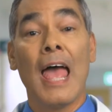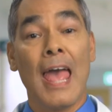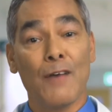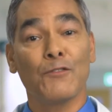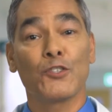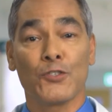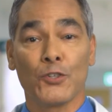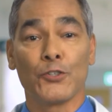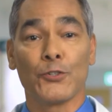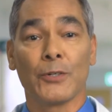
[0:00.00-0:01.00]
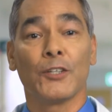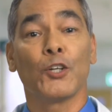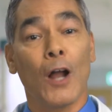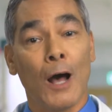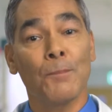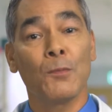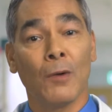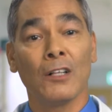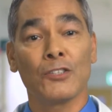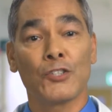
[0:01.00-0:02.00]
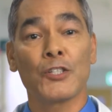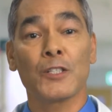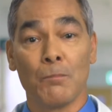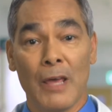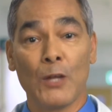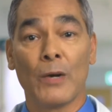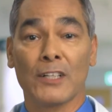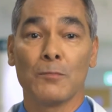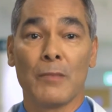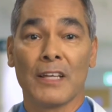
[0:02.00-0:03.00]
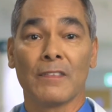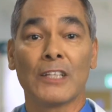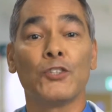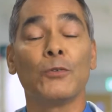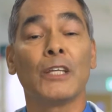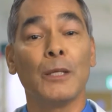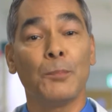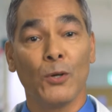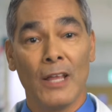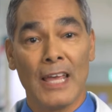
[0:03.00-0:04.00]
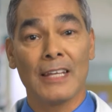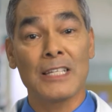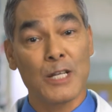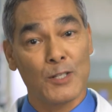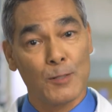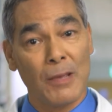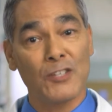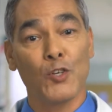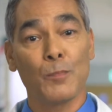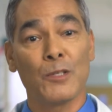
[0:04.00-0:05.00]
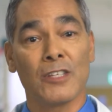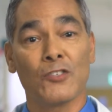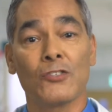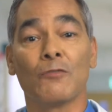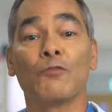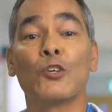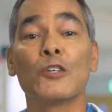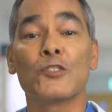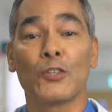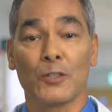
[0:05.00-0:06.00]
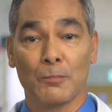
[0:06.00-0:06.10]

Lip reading: After surgery, your ophthalmologist may recommend that you keep your head in a special position for a certain